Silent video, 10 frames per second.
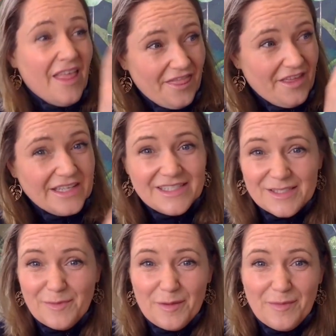that
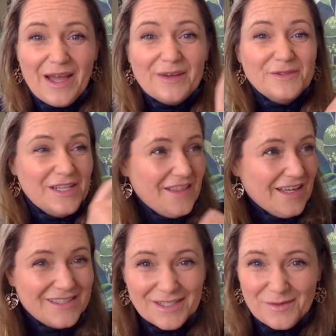is my mound,
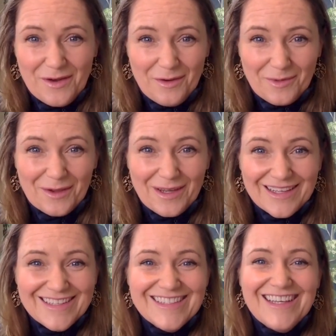that is where I'm going.